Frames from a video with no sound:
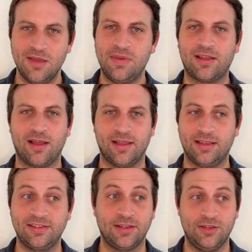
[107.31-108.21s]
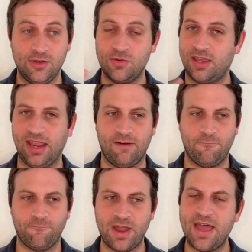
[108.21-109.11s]
because you can't
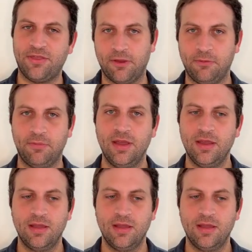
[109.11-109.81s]
fathom